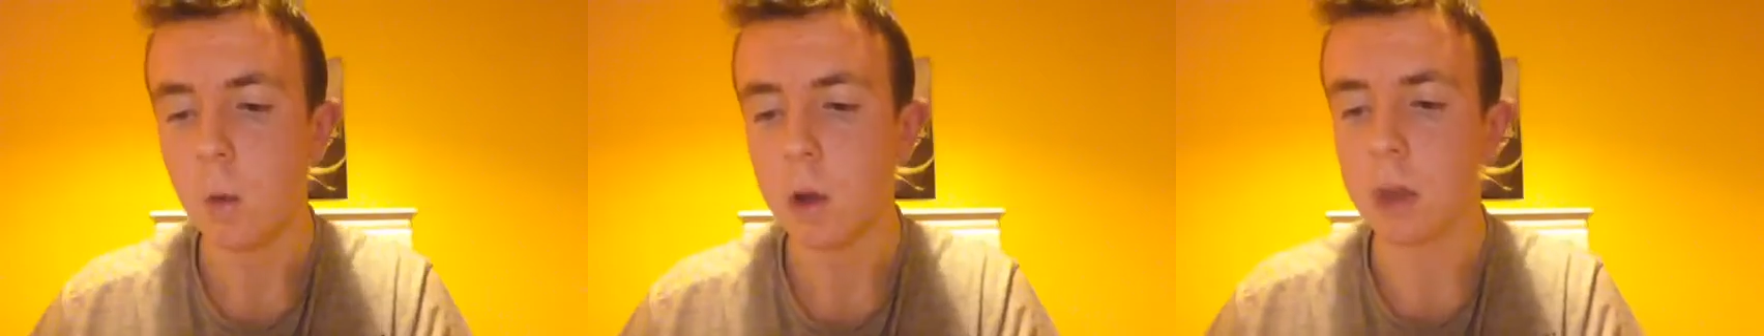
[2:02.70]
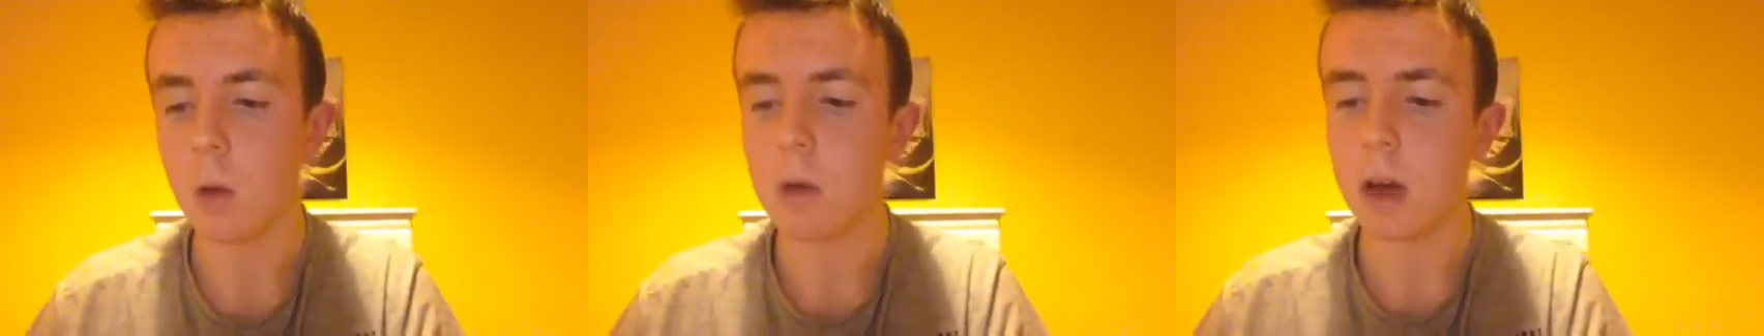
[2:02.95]

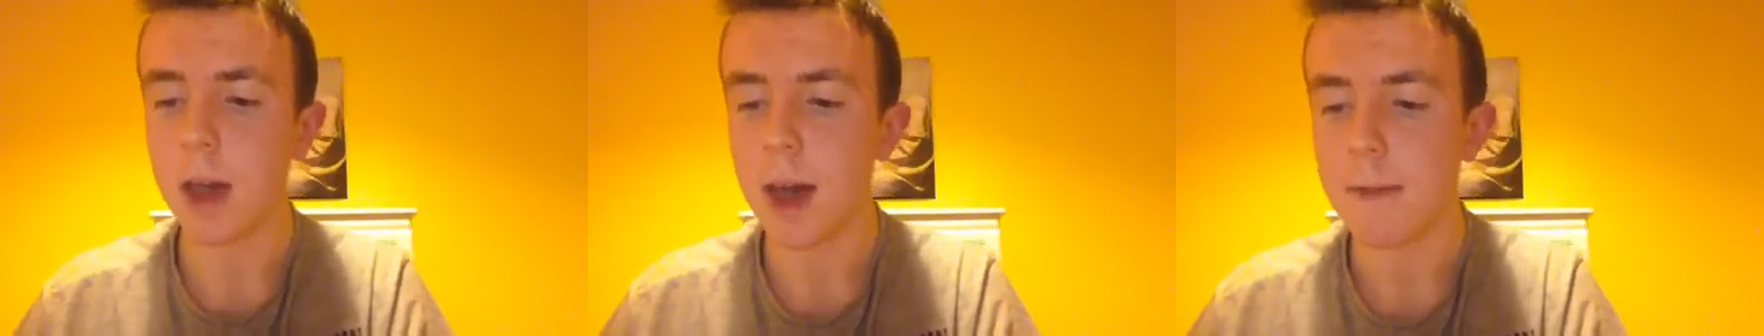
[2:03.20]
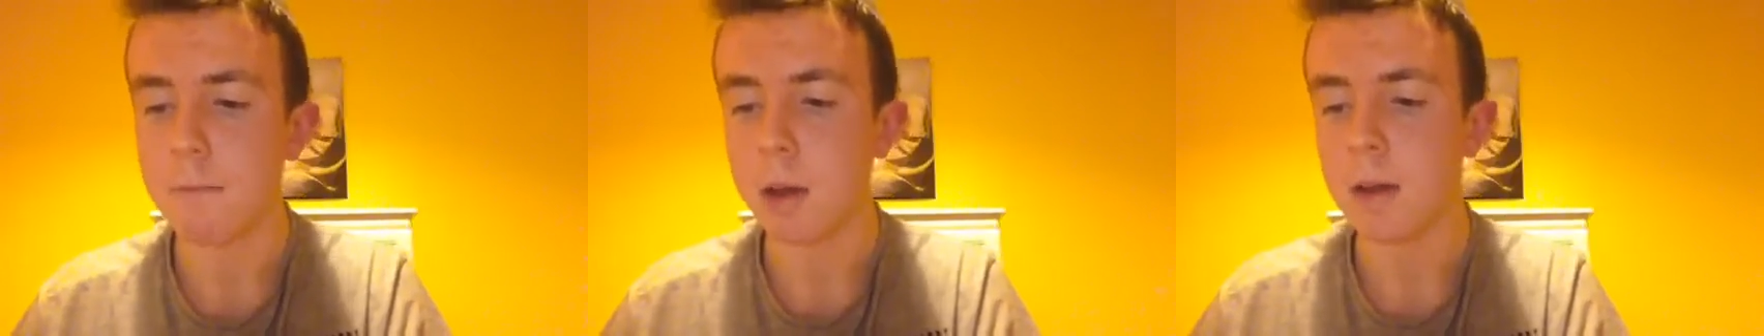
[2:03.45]
with no
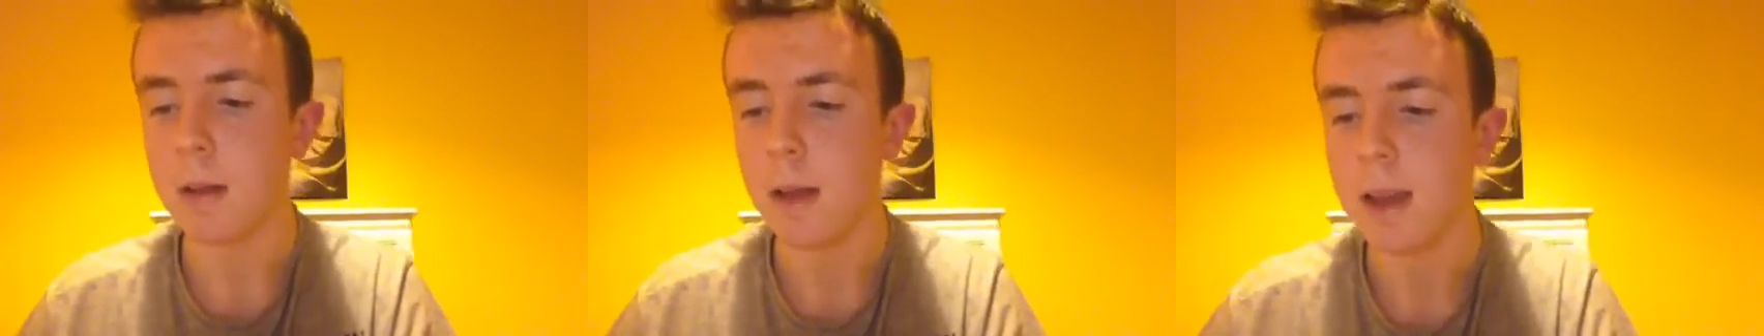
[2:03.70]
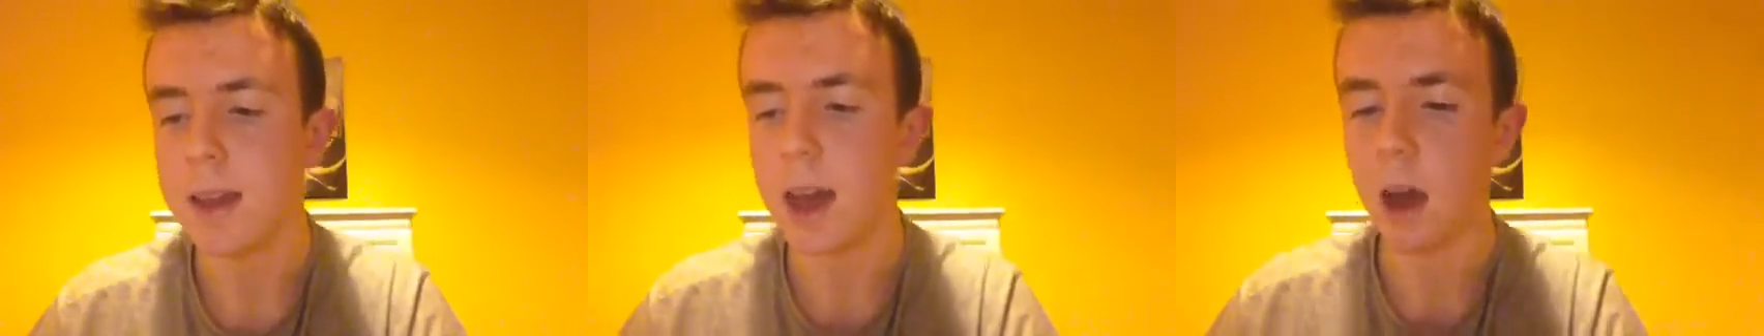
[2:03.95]
cap.
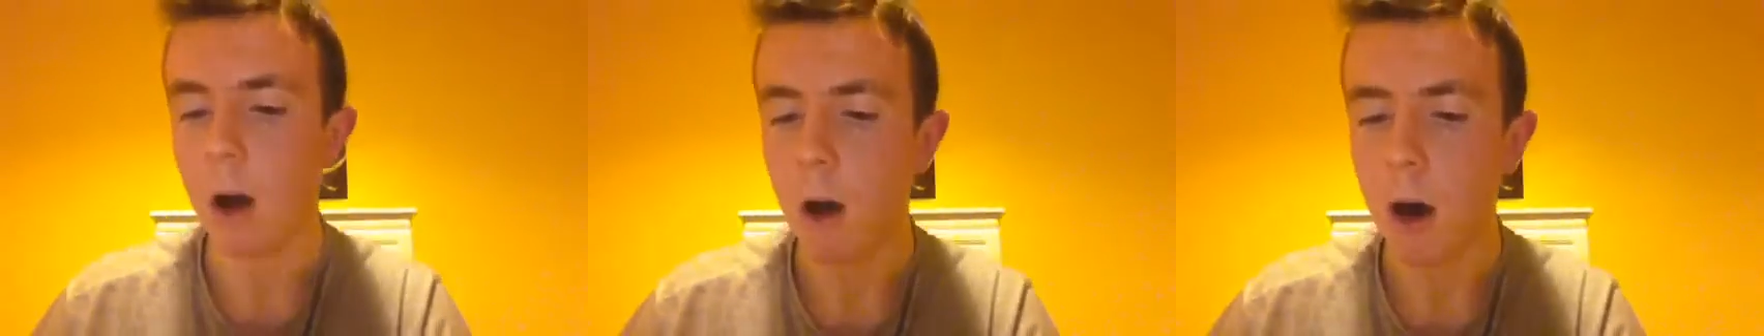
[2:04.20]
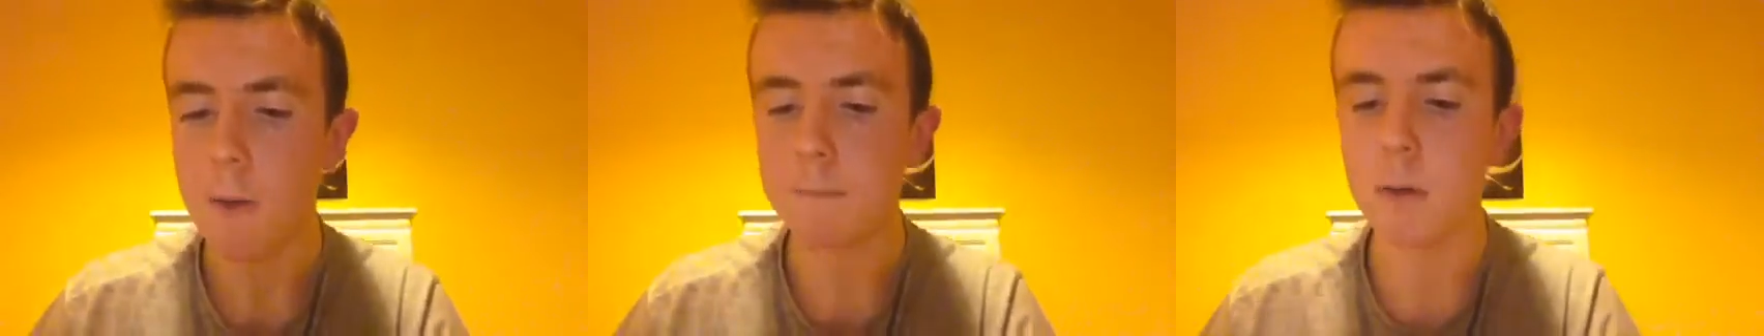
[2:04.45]
Yeah,
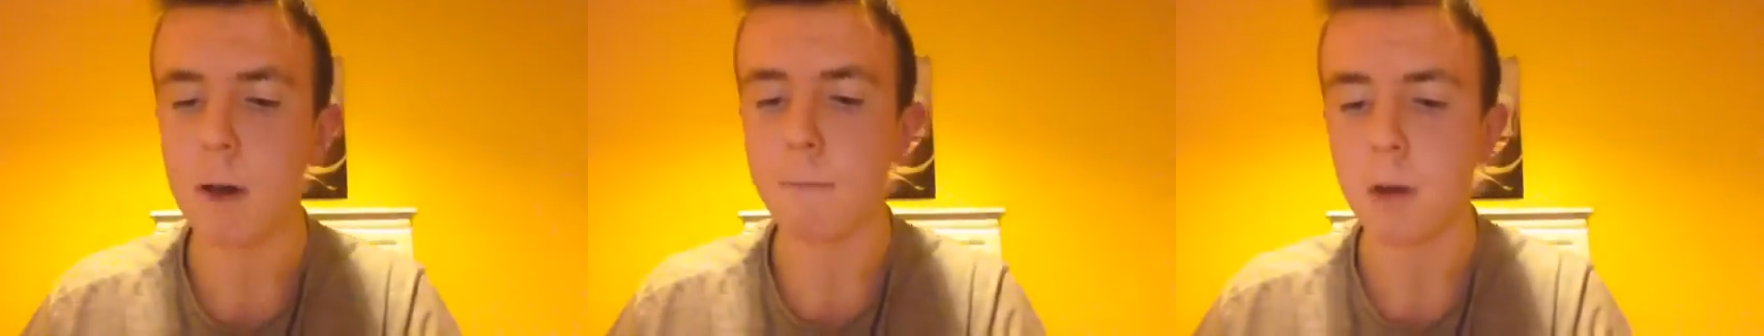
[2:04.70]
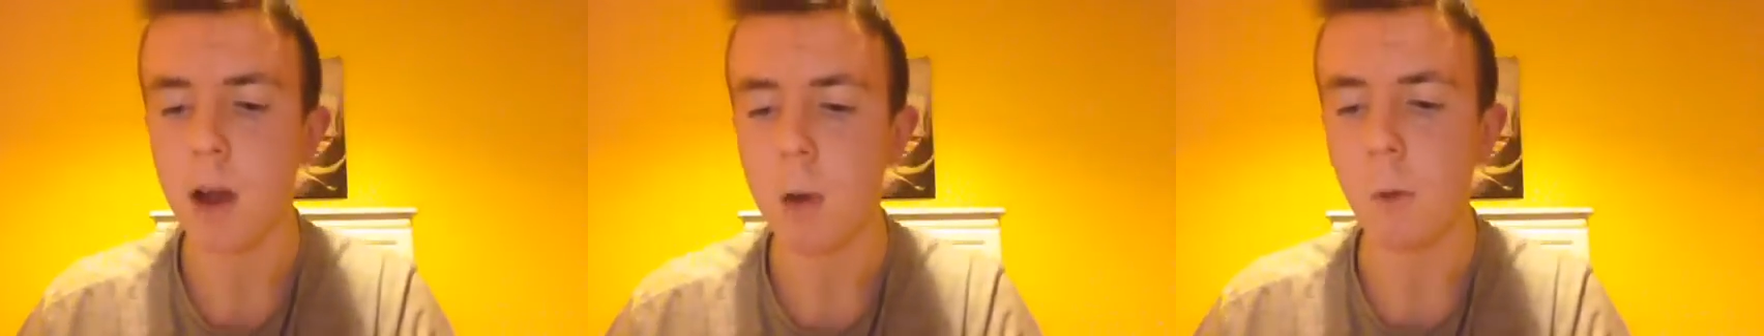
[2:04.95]
up,
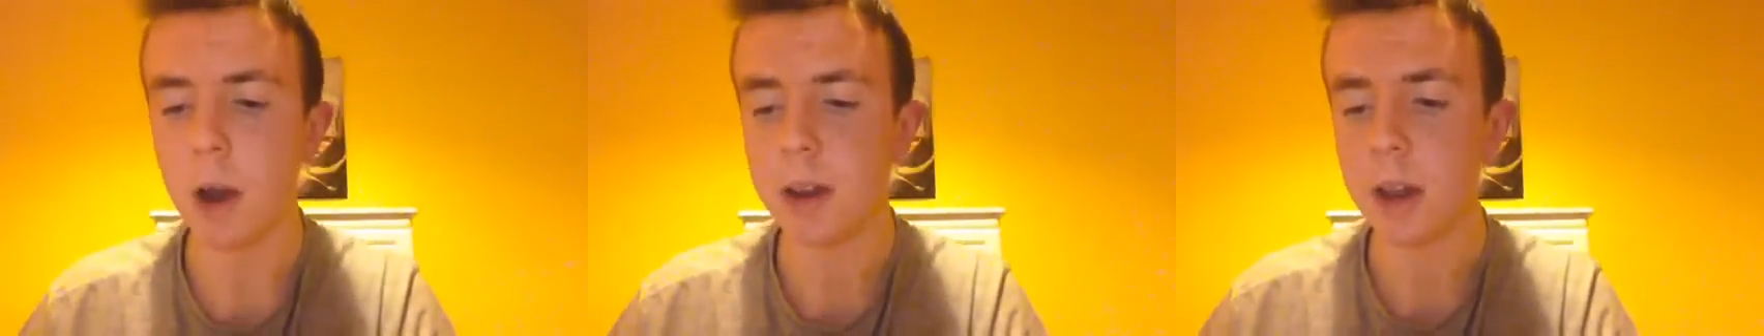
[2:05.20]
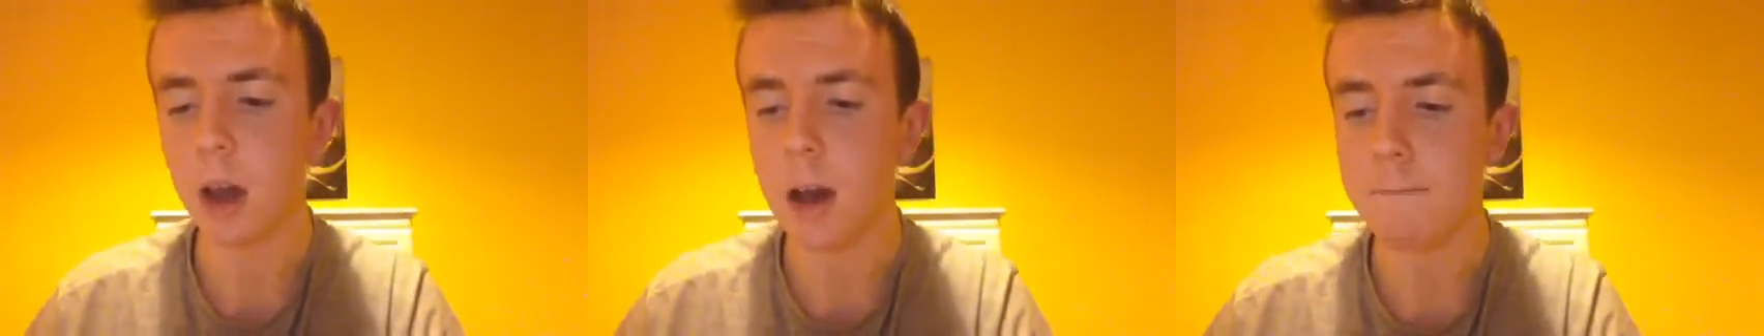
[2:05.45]
up, a
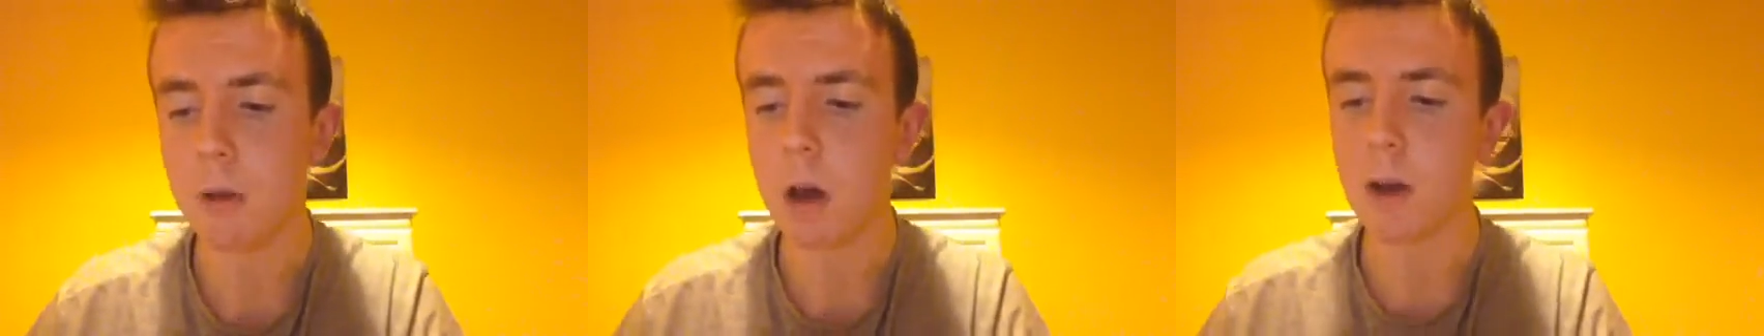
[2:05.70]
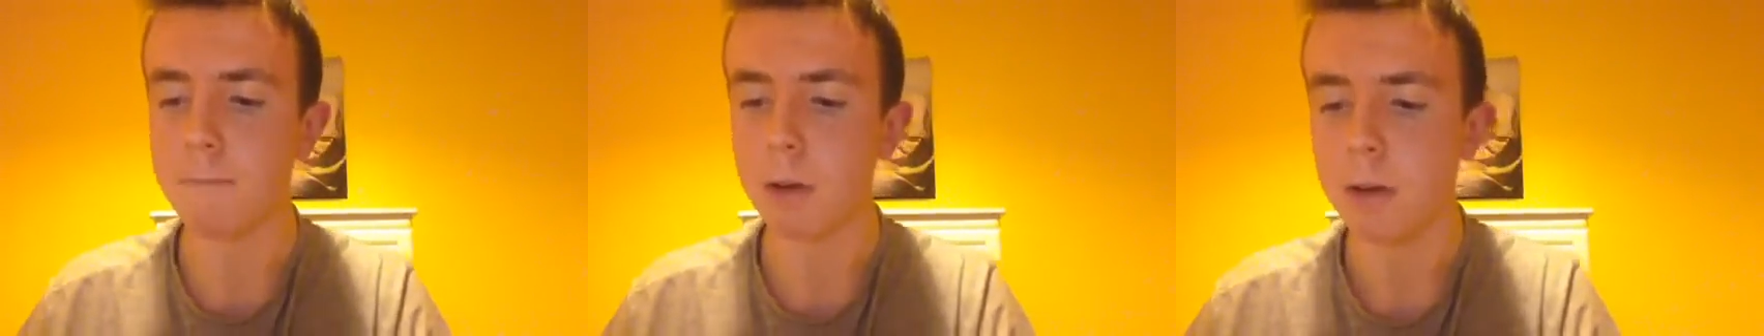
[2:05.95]
wiggly up,
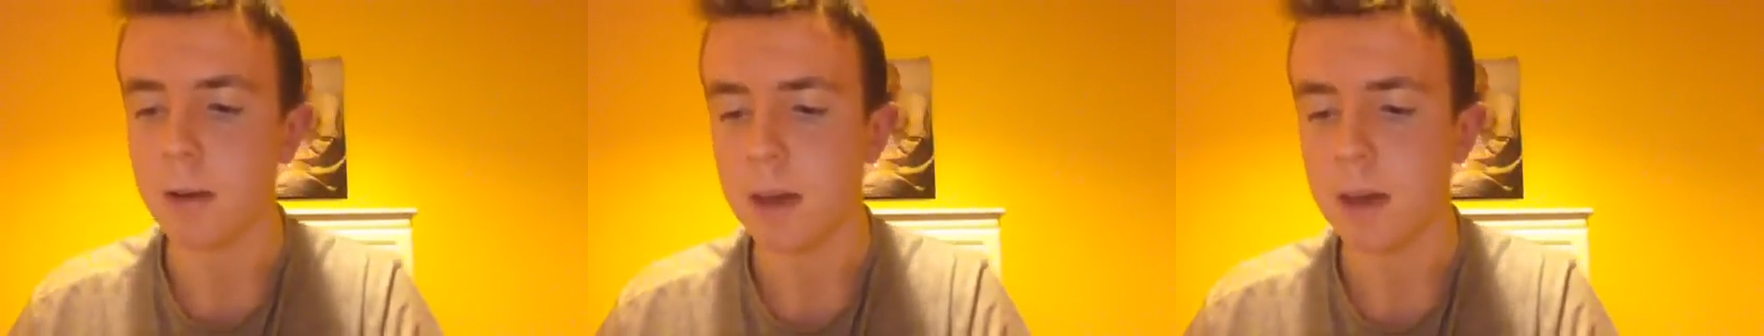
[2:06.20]
up.